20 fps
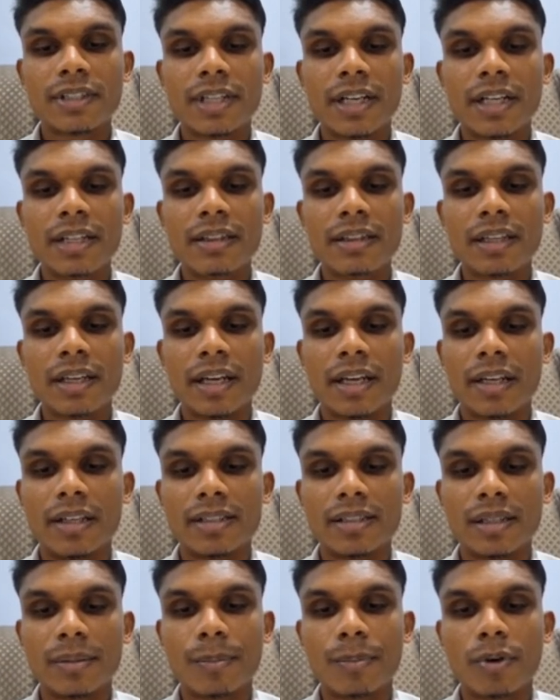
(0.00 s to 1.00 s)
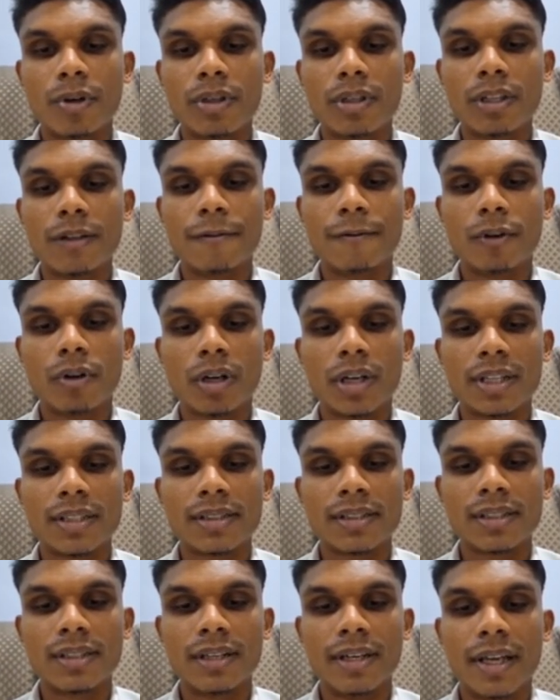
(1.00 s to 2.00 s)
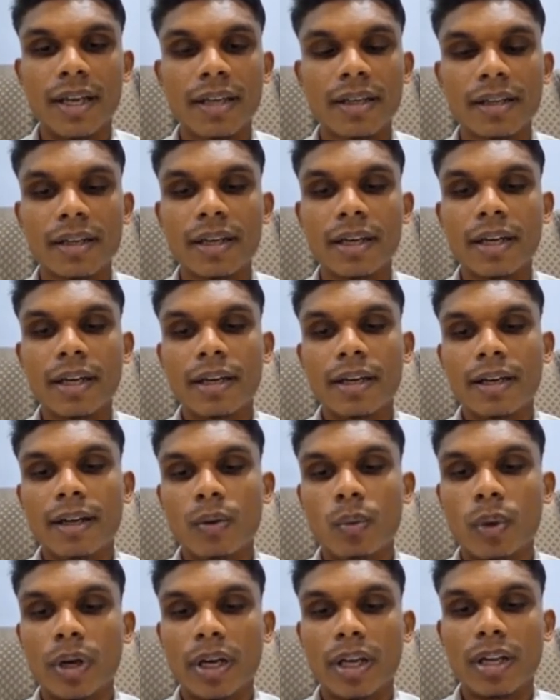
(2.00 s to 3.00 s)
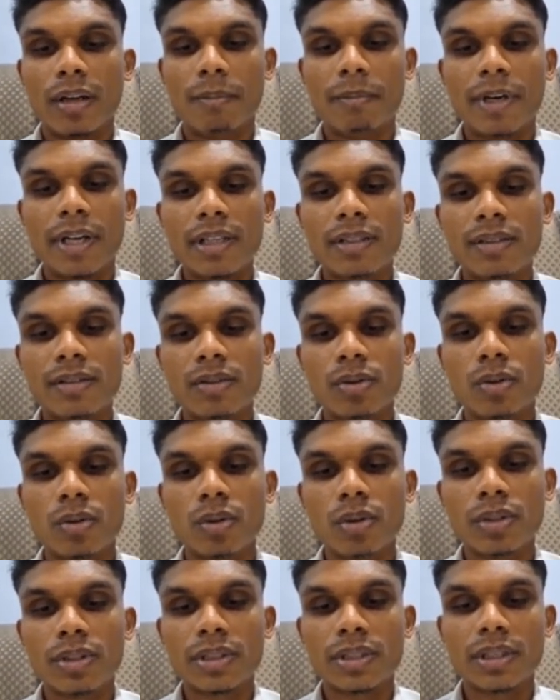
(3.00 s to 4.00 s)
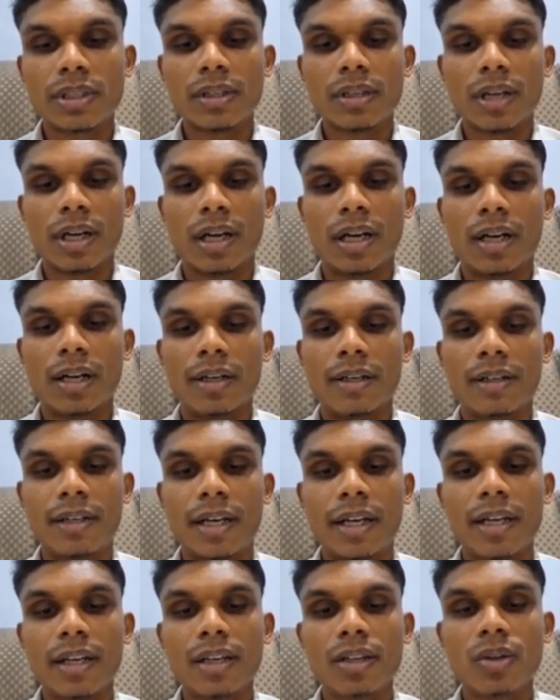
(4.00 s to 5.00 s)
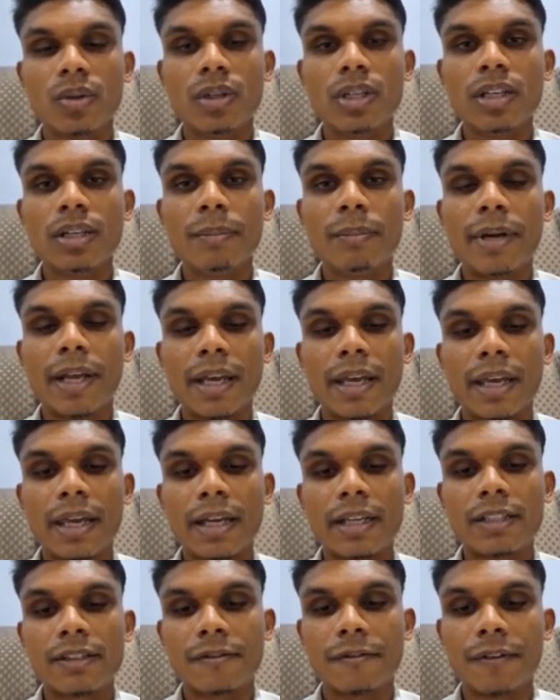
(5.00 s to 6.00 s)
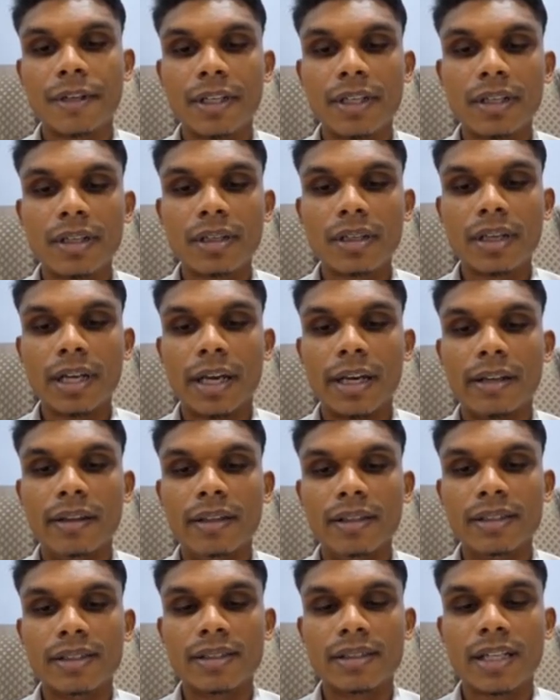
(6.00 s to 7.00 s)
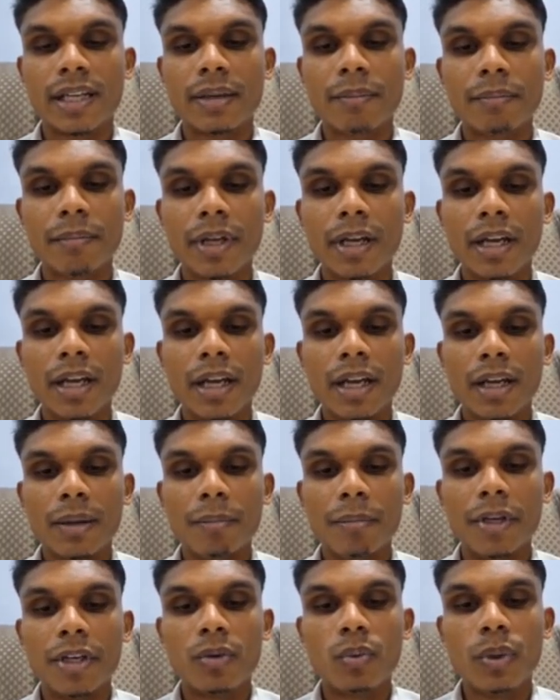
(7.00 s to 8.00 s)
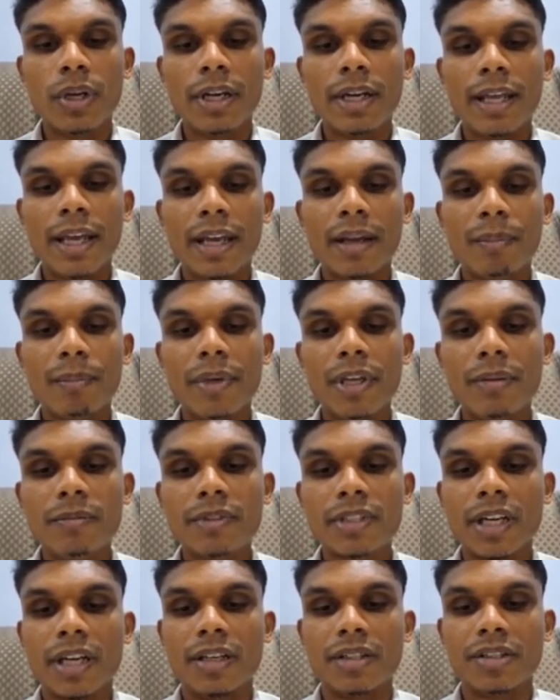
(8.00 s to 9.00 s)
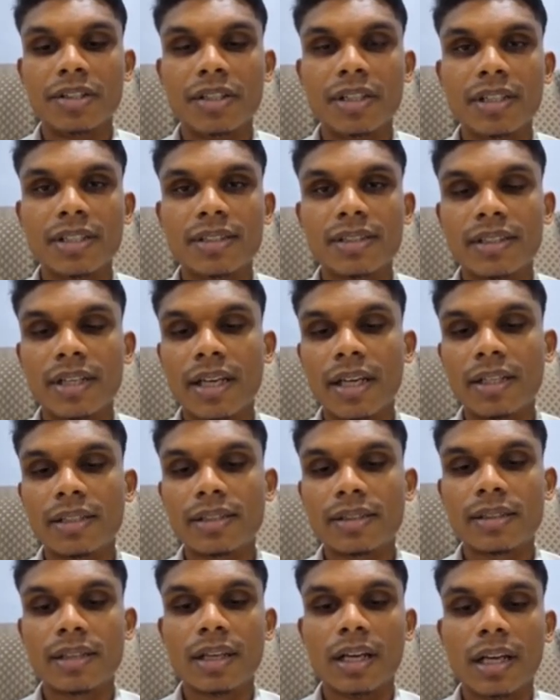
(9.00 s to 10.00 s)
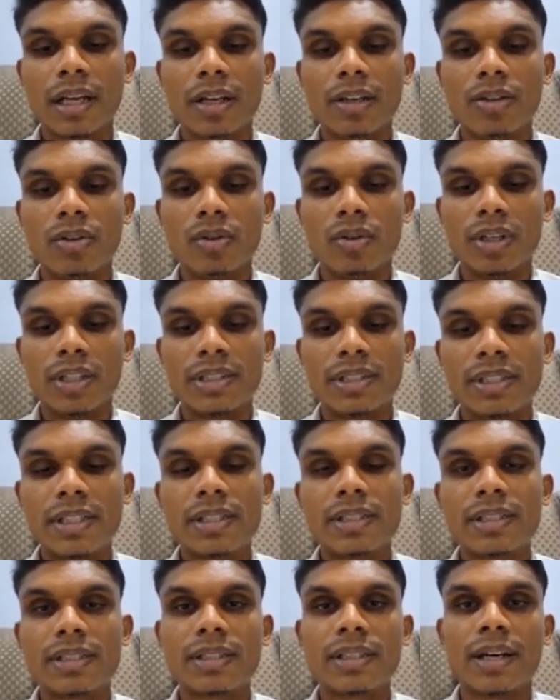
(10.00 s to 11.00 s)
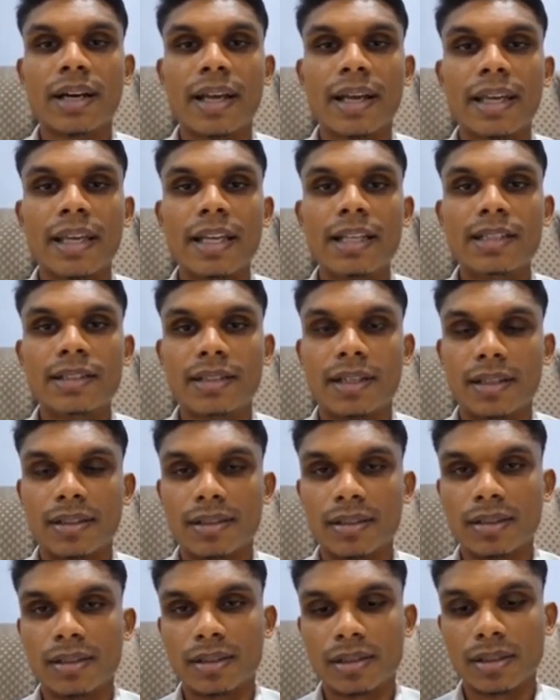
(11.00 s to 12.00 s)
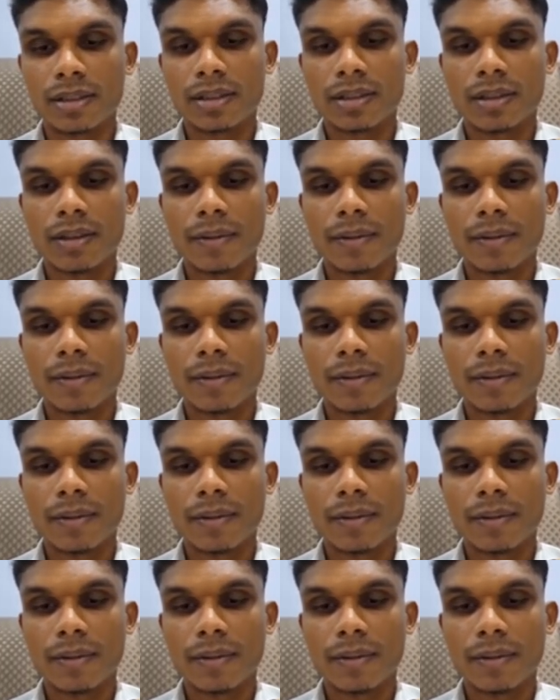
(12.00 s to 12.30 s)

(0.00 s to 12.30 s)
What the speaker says: strength and support the forecastle deck, while breast hooks are triangular brackets fitted at the stem between deck beams and shear strakes to resist racking stresses.